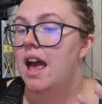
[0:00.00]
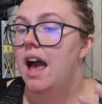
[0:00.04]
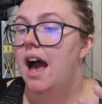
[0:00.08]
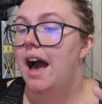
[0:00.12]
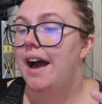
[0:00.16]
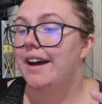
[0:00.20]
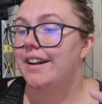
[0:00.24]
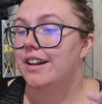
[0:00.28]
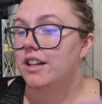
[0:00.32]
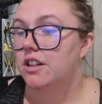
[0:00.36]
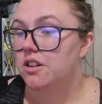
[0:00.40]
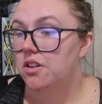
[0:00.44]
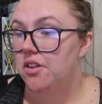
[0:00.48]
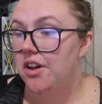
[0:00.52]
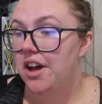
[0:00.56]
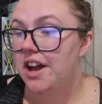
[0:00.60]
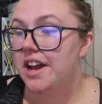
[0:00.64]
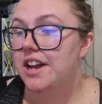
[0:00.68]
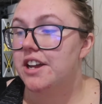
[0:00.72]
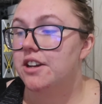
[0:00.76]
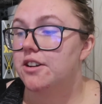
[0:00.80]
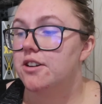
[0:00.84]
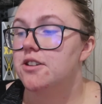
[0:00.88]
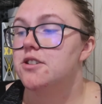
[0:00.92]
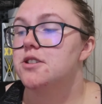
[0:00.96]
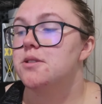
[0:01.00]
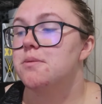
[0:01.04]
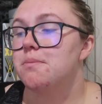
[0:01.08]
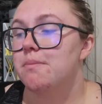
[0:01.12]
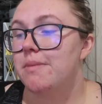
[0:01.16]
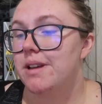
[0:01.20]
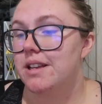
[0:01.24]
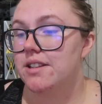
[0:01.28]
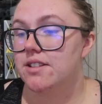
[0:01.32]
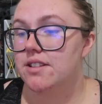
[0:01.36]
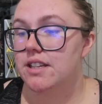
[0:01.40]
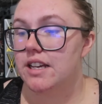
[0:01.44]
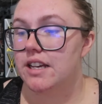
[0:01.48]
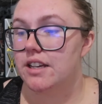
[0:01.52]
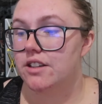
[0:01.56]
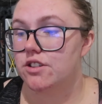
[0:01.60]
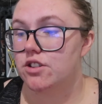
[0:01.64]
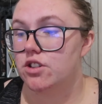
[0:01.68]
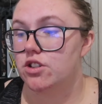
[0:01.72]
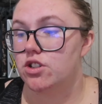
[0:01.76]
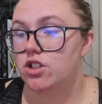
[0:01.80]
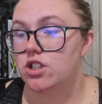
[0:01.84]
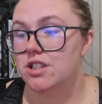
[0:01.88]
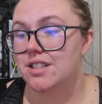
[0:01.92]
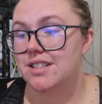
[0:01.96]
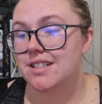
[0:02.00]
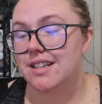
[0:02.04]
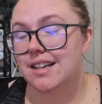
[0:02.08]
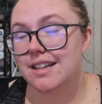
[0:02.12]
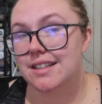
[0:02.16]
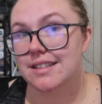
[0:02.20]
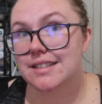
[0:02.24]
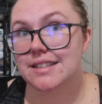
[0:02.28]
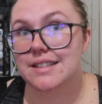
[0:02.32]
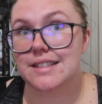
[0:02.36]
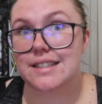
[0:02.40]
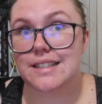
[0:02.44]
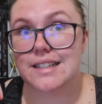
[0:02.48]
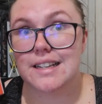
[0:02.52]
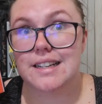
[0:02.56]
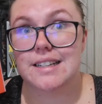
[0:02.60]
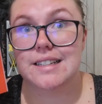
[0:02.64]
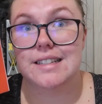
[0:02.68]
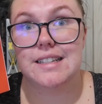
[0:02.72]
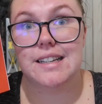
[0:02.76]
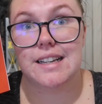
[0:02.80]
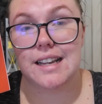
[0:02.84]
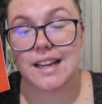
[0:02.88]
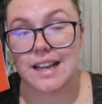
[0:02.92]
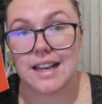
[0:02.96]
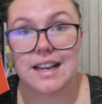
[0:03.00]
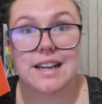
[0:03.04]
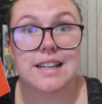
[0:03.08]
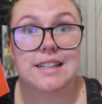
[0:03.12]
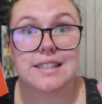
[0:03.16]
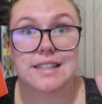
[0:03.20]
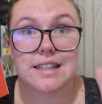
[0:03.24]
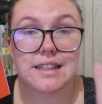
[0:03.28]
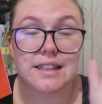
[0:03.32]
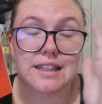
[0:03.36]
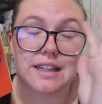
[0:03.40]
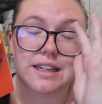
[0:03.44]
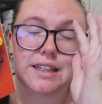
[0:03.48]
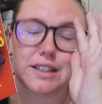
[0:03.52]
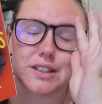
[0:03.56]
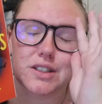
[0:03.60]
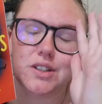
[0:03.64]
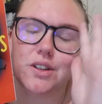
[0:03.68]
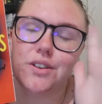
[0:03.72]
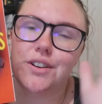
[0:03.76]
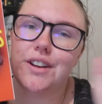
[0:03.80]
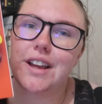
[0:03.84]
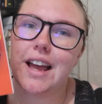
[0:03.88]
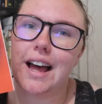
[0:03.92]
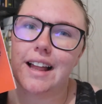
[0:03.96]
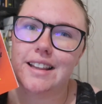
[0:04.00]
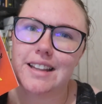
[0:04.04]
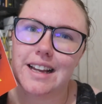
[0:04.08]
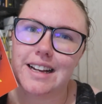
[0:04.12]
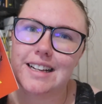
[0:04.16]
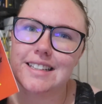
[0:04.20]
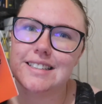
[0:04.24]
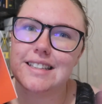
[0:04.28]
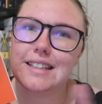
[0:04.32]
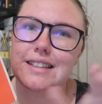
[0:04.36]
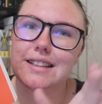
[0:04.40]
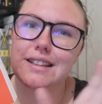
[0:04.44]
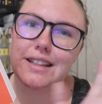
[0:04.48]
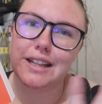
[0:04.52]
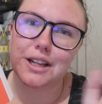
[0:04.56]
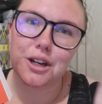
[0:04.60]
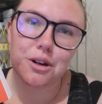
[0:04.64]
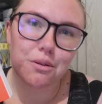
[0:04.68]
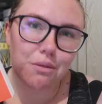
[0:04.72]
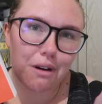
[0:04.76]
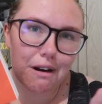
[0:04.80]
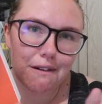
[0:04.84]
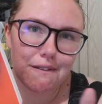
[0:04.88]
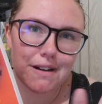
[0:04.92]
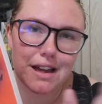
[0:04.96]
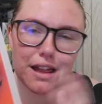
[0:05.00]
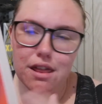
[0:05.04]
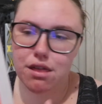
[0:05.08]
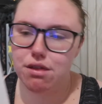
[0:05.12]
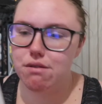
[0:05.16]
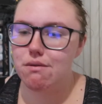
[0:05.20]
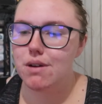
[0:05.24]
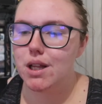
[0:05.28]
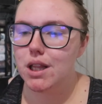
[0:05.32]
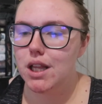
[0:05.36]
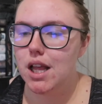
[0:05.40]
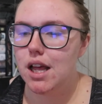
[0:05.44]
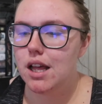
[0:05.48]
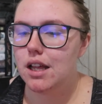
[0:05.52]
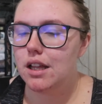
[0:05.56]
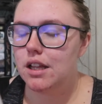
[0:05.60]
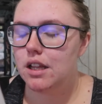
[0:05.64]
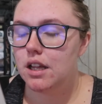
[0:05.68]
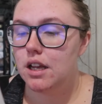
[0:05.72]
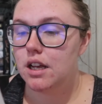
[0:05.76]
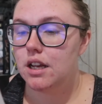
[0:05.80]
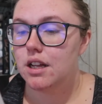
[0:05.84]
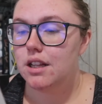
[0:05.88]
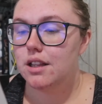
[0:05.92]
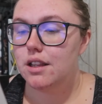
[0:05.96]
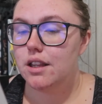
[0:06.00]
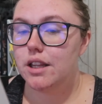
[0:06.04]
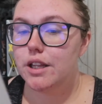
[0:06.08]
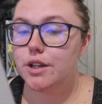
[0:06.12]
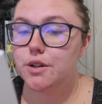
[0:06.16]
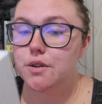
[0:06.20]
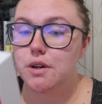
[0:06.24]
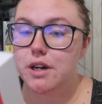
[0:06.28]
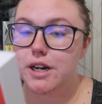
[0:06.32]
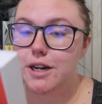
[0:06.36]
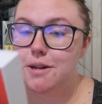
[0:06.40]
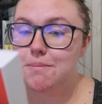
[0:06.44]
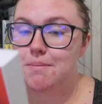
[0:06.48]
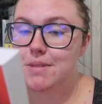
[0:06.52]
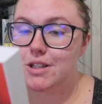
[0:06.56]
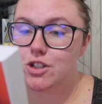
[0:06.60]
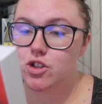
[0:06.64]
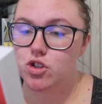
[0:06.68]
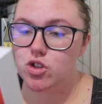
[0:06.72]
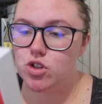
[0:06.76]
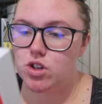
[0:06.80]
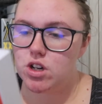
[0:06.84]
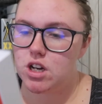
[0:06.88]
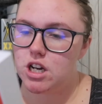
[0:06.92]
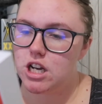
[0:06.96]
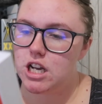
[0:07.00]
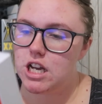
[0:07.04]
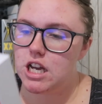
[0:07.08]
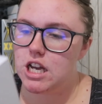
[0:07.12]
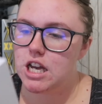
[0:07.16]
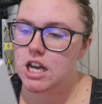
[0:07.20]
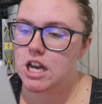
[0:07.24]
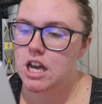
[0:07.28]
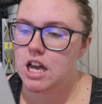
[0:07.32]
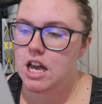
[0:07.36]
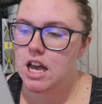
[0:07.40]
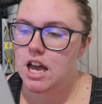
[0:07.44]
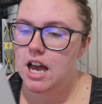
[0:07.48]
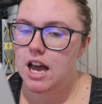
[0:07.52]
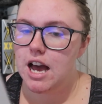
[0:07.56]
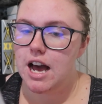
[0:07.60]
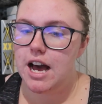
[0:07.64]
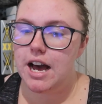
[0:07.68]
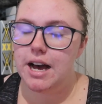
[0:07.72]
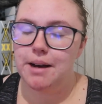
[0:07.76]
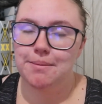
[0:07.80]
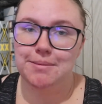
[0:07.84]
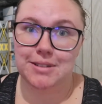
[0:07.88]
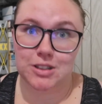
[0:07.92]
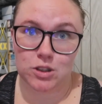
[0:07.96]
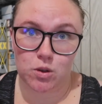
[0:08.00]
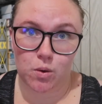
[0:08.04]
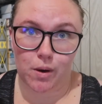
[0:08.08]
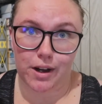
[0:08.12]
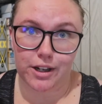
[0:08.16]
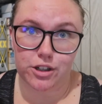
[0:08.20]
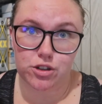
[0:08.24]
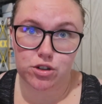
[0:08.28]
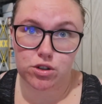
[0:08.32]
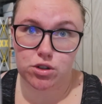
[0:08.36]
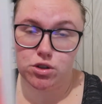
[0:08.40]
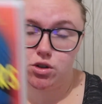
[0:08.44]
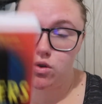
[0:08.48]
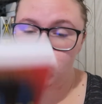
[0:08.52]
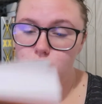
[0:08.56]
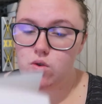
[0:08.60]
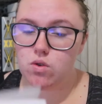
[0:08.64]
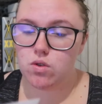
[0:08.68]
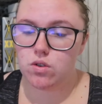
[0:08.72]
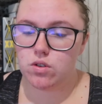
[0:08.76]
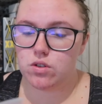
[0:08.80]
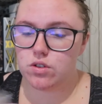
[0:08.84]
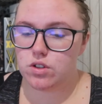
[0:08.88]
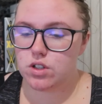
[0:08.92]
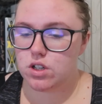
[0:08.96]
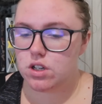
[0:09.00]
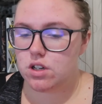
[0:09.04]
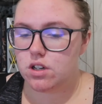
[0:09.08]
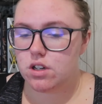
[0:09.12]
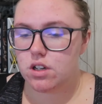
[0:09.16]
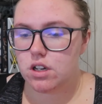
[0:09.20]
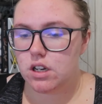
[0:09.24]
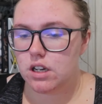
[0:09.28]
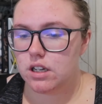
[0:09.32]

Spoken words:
And a client goes missing, so she starts digging into things. So yeah, like, it's a literary thriller, literary mystery. It's quite short.